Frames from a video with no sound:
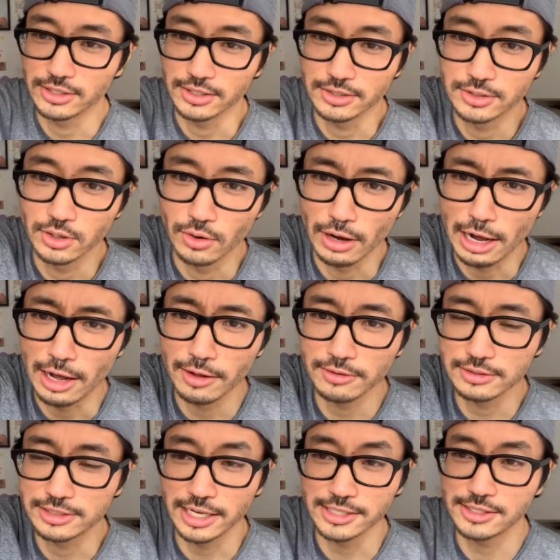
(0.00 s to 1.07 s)
So I'll
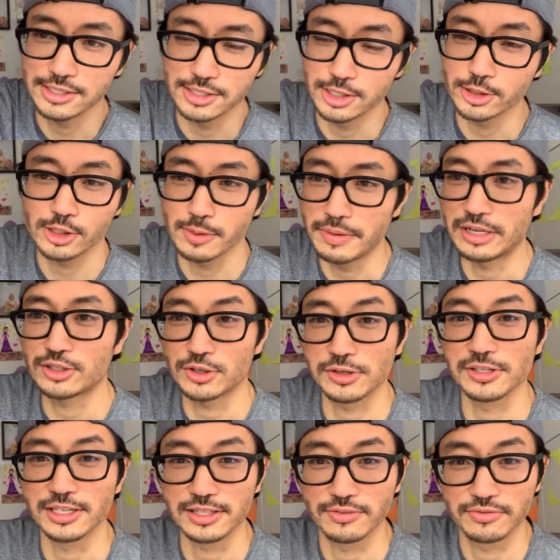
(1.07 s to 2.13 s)
test it just to make sure
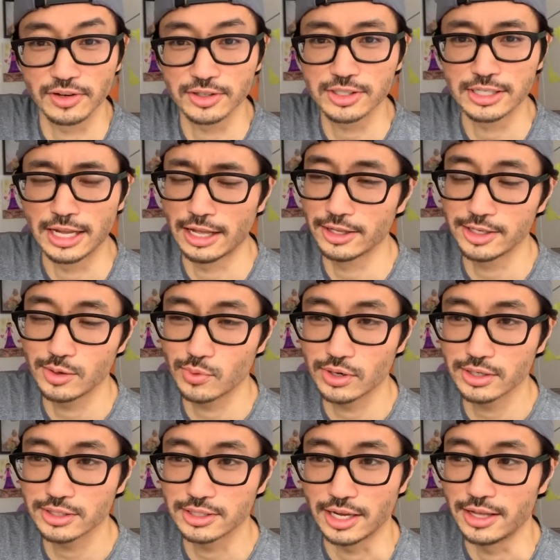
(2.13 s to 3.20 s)
like the functionality
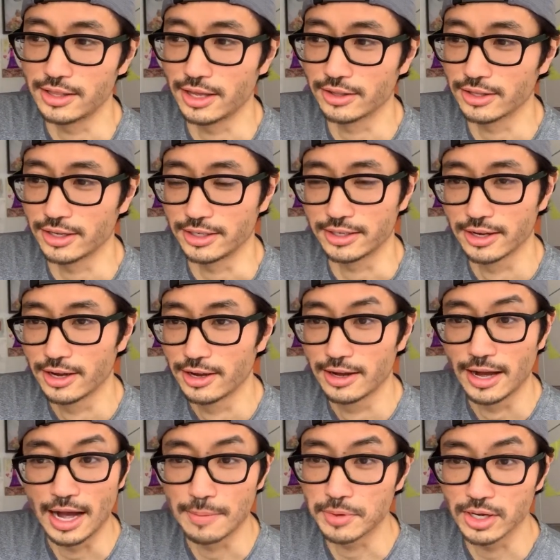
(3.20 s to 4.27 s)
works, and then like
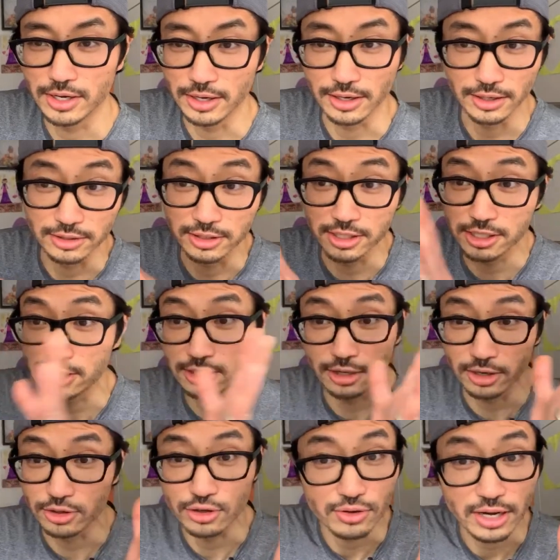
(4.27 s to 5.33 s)
I'm gonna unleash it
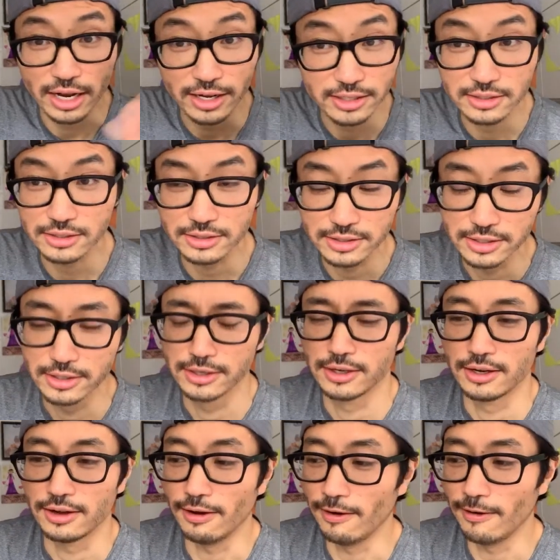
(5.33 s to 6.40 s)
on you guys.
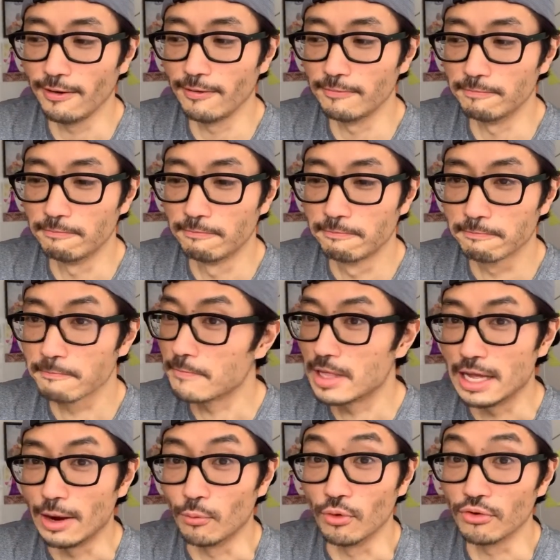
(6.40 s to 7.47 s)

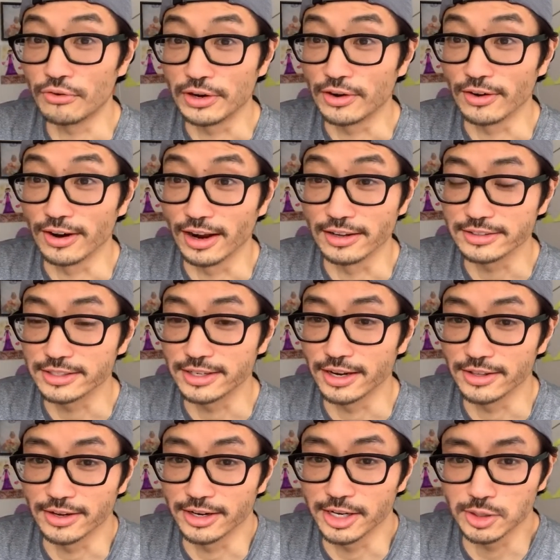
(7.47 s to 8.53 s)
And we'll figure it out
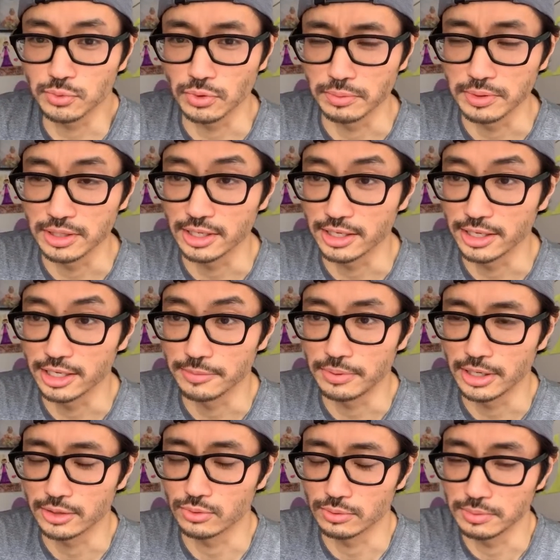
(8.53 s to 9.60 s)
together. I guess we'll be the guinea
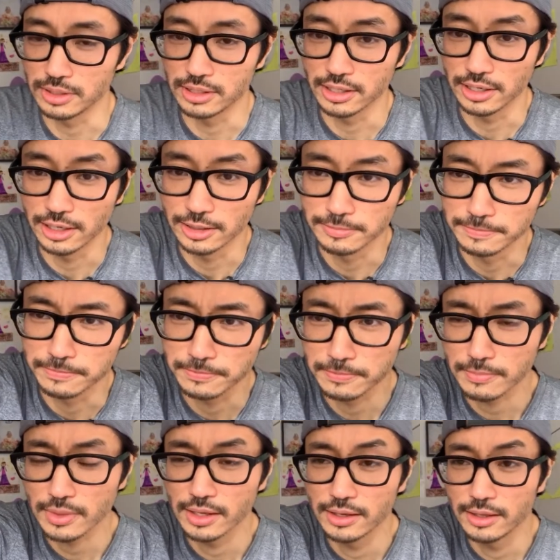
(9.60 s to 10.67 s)
pigs. We'll be the
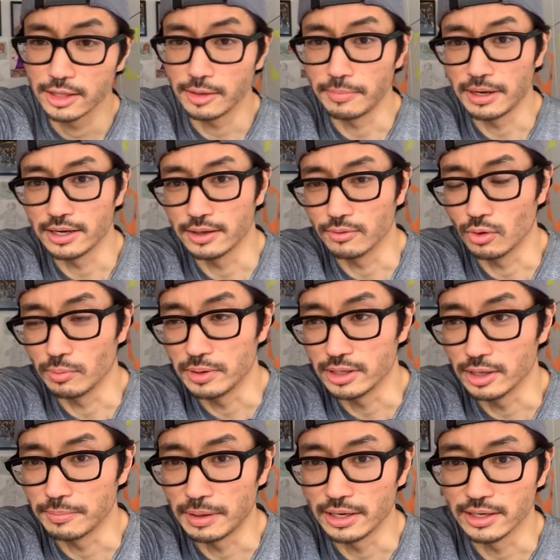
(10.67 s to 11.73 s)

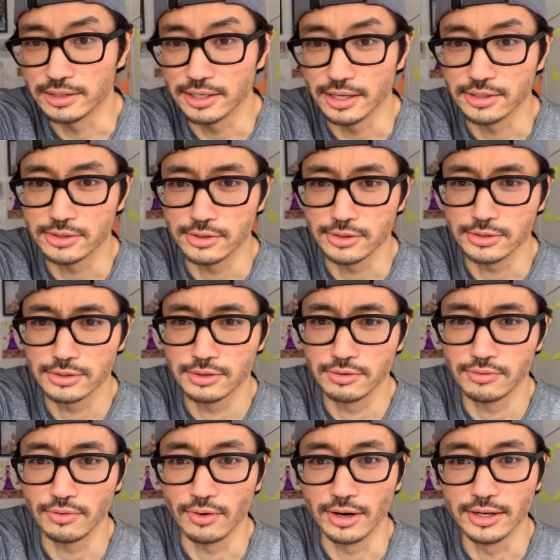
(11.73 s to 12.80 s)
beta testers
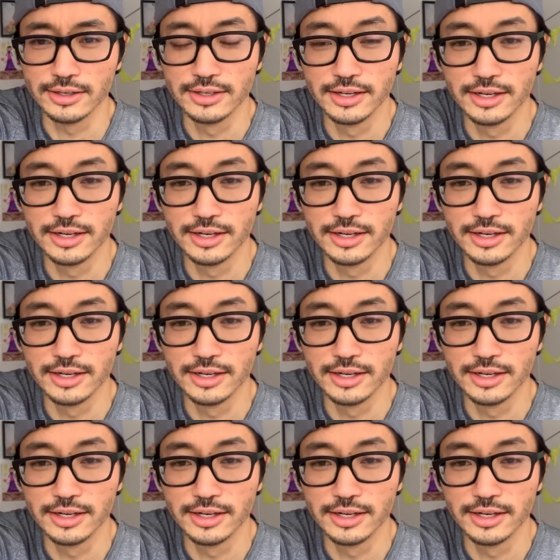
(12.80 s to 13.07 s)
for it.